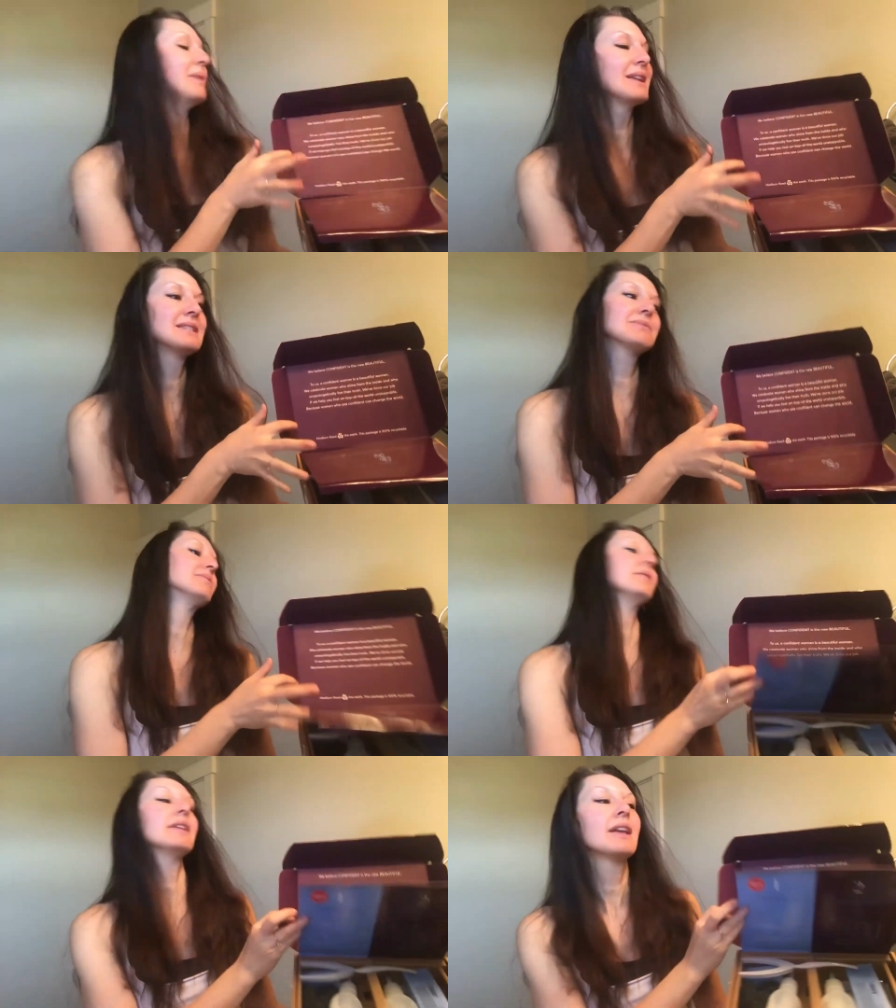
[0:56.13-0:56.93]
it's
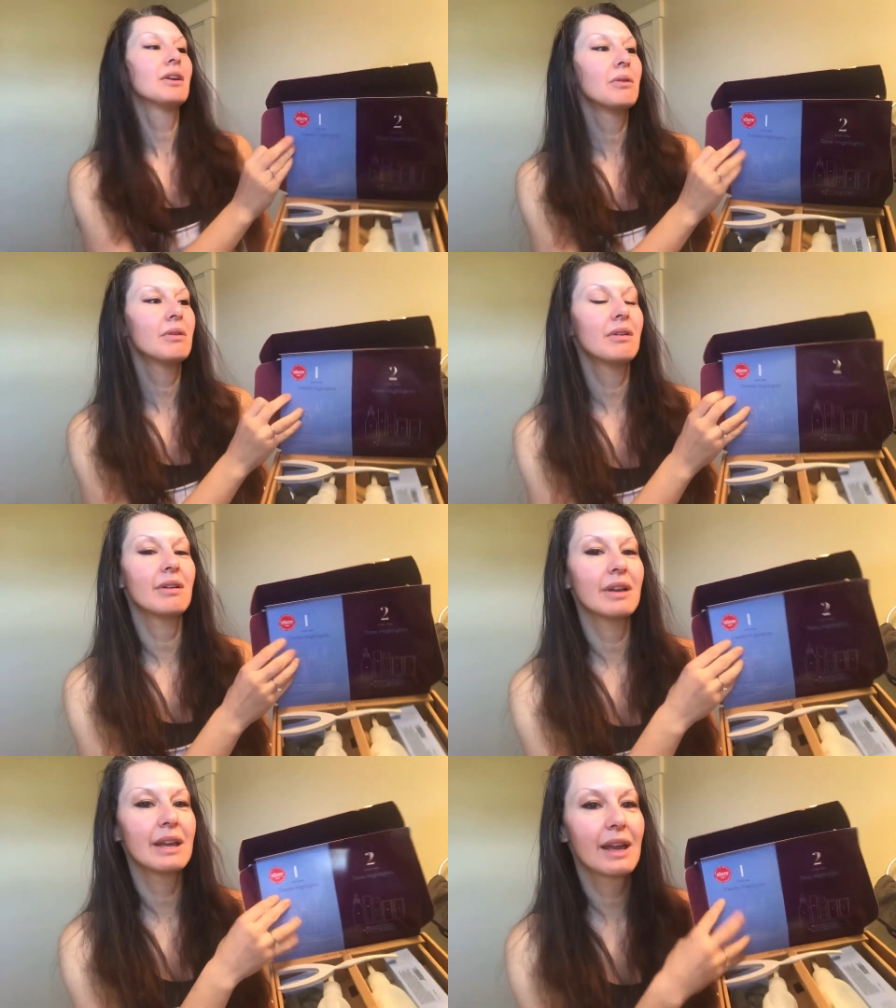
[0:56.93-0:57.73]
really cool.
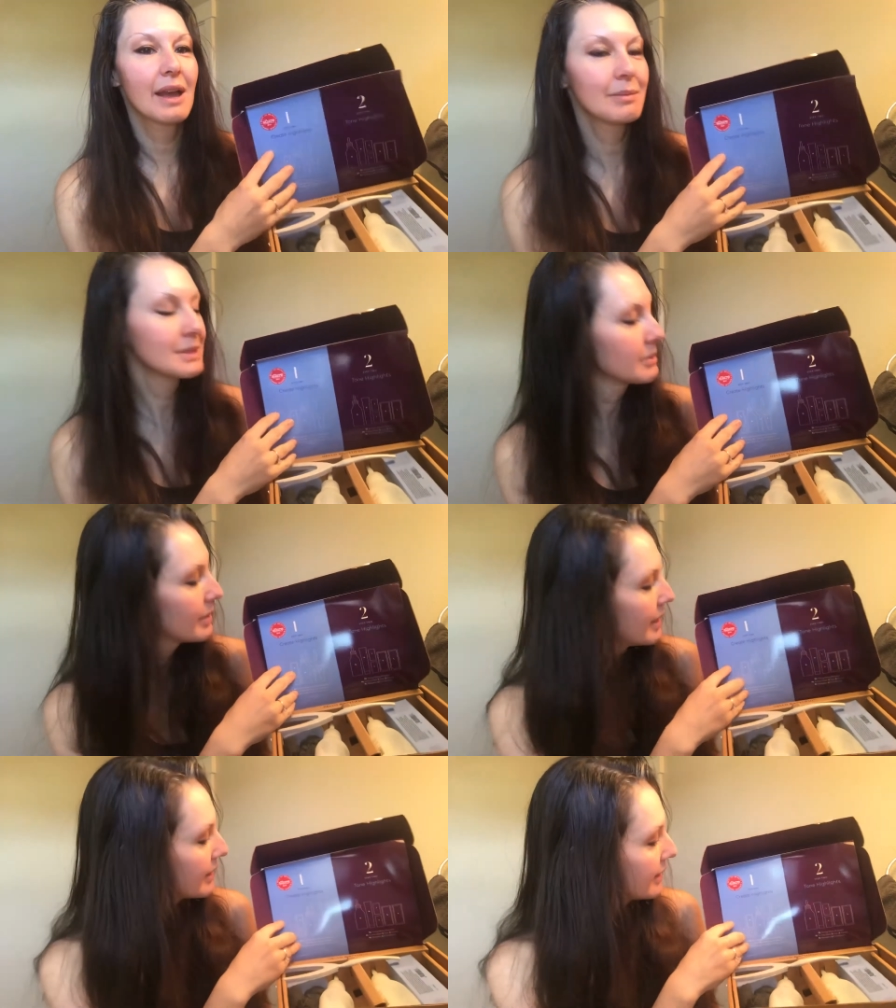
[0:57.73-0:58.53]
It comes
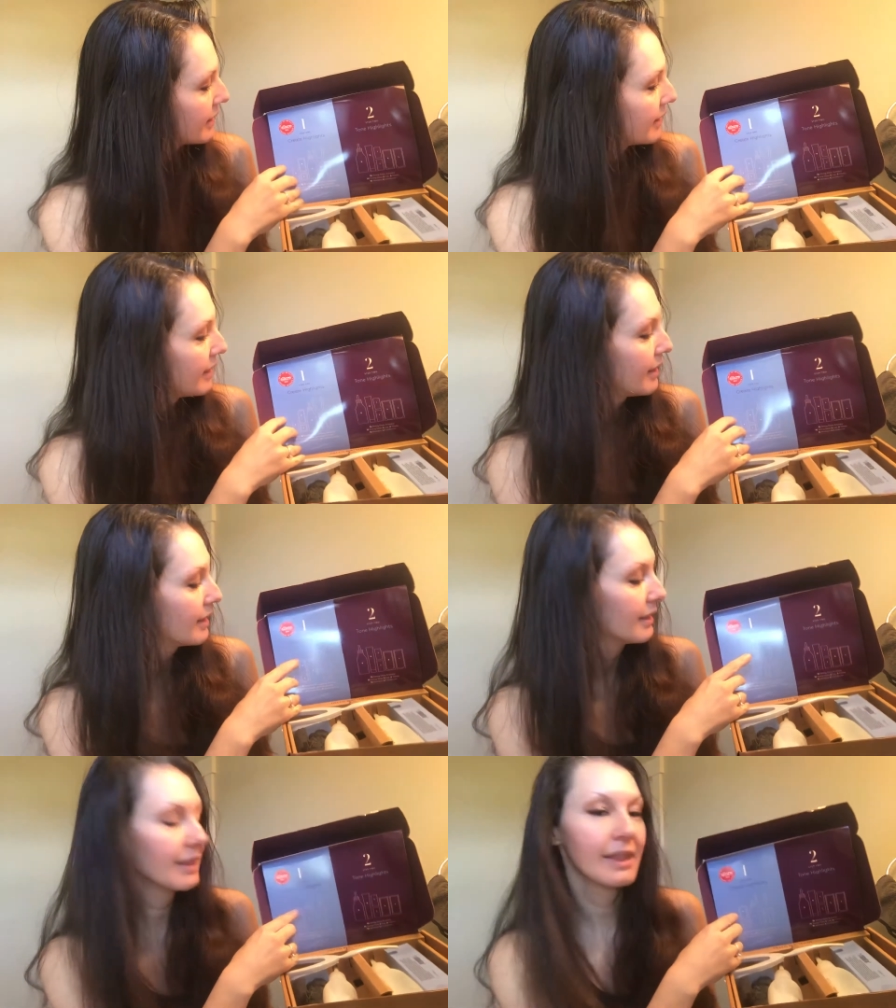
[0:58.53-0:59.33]
with
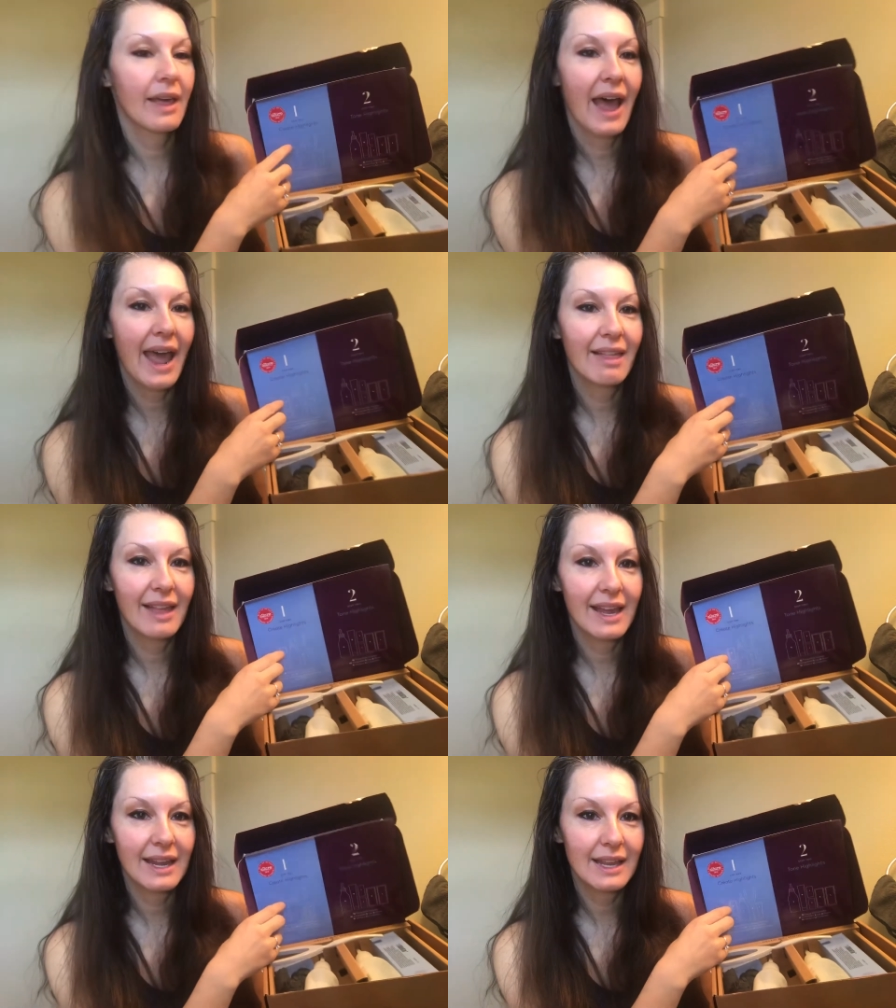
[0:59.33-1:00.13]
the
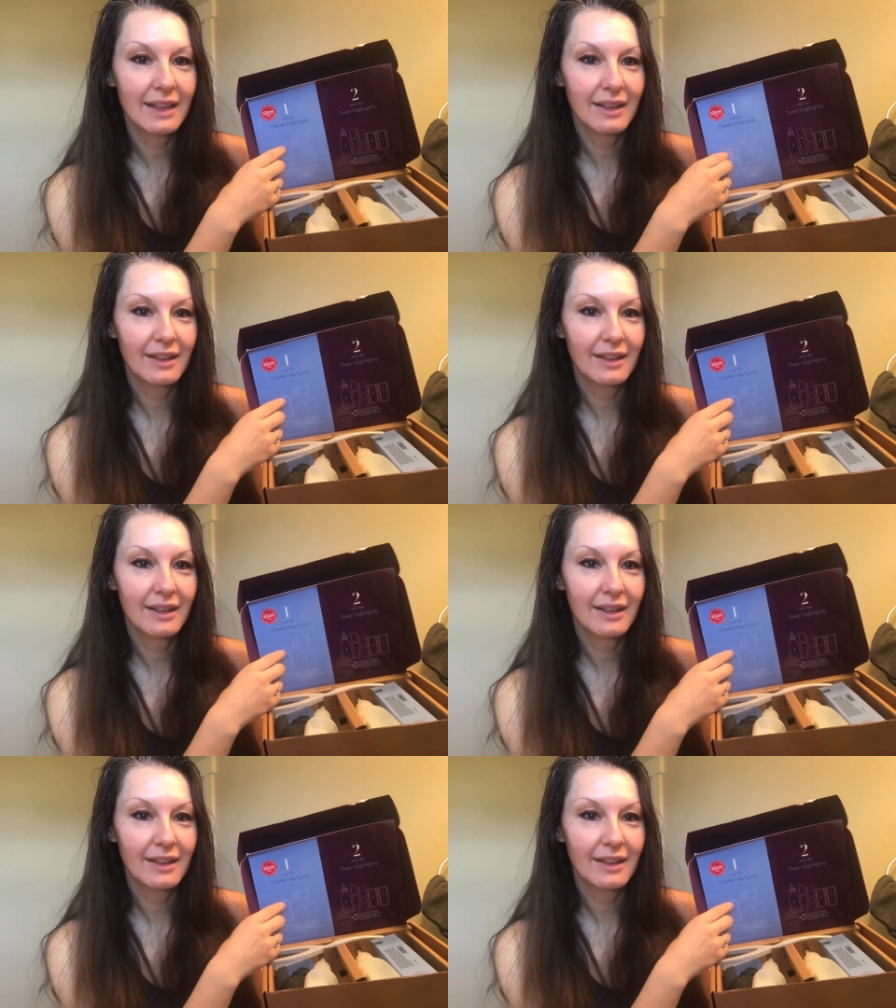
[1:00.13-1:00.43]
highlighting